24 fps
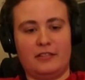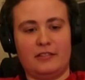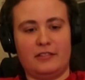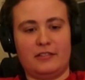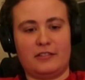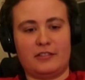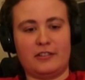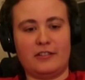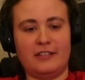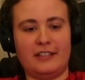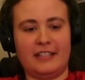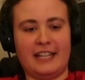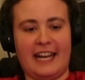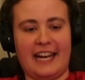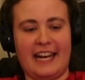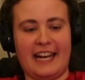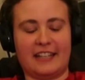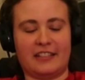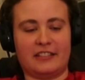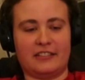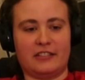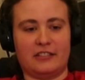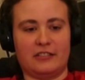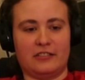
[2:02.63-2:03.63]
certain
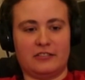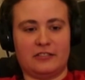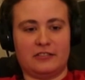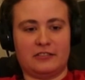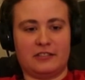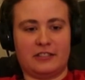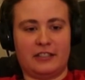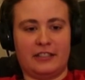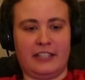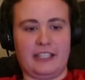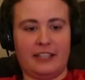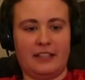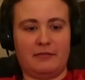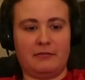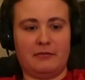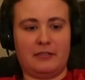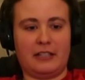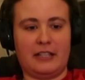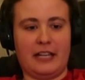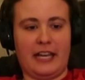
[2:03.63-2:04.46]
actors get